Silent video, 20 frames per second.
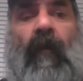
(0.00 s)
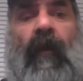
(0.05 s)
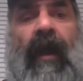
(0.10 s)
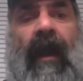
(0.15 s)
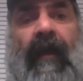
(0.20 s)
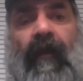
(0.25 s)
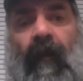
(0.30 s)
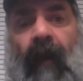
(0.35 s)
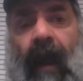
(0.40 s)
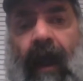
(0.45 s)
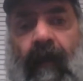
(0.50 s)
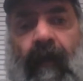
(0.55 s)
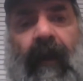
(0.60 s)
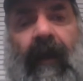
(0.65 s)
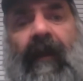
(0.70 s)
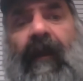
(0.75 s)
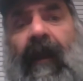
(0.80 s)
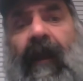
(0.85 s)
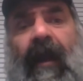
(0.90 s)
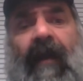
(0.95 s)
We had the right
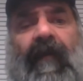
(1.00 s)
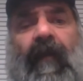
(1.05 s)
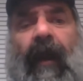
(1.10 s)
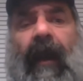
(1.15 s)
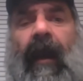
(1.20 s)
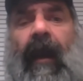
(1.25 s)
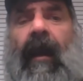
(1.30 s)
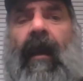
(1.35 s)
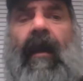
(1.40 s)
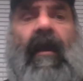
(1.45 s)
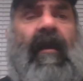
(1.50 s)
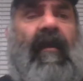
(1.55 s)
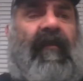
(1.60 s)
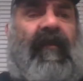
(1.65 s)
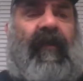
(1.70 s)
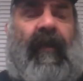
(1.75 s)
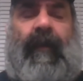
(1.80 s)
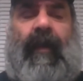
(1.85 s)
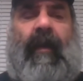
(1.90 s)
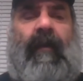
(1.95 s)
wing and the left wing.
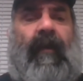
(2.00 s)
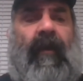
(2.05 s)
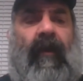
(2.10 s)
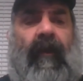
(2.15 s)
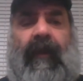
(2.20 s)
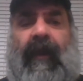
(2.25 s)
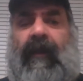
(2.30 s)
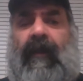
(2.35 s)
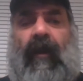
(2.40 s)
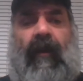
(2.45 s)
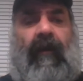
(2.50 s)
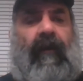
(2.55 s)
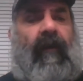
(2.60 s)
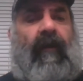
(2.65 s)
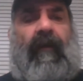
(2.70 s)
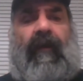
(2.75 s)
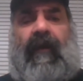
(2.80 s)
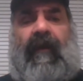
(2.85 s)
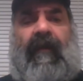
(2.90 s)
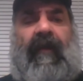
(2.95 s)
Some people that don't
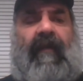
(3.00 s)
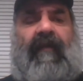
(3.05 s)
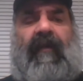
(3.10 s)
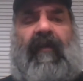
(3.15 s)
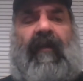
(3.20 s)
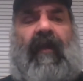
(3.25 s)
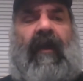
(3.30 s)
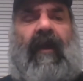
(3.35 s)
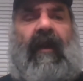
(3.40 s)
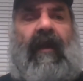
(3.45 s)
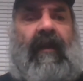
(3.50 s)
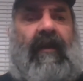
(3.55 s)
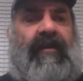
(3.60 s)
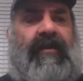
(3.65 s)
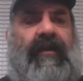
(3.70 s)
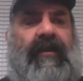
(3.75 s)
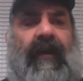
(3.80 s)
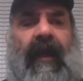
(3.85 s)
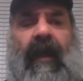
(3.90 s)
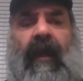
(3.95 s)
know that have never studied
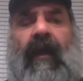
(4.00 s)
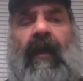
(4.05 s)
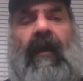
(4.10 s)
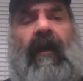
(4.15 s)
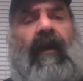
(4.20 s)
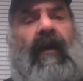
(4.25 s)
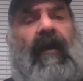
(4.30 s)
history